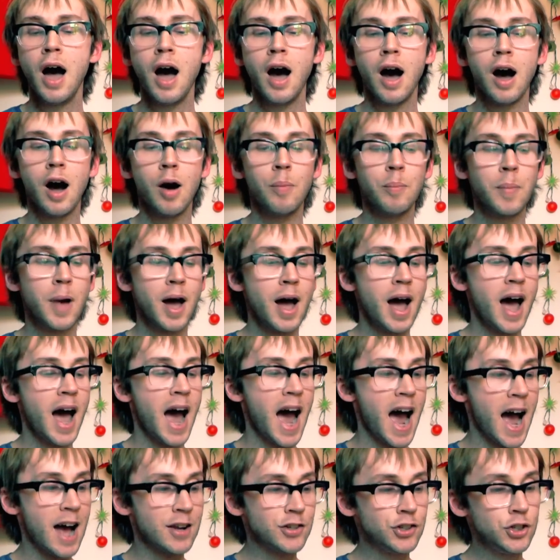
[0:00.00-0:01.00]

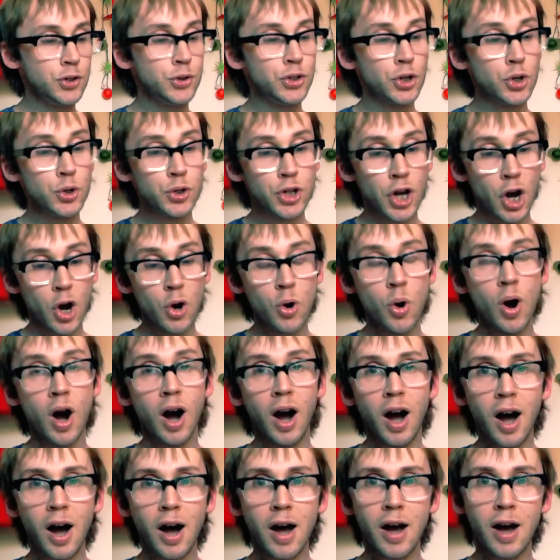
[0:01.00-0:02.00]
As you do go
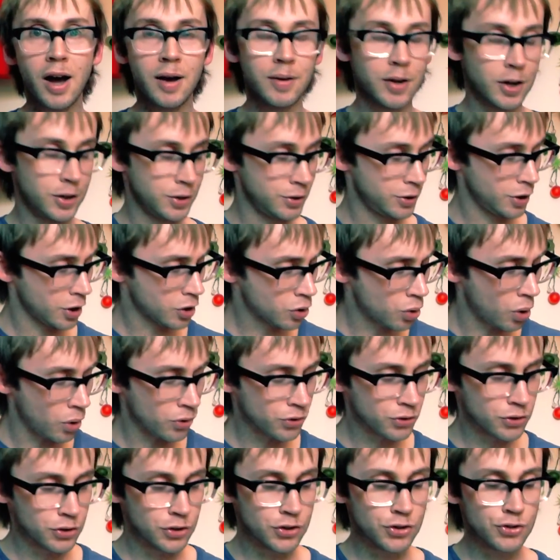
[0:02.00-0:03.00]
higher and
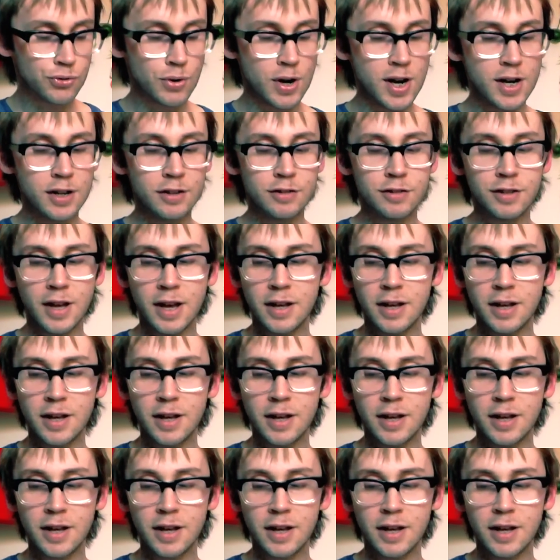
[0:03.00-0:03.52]
across the strings,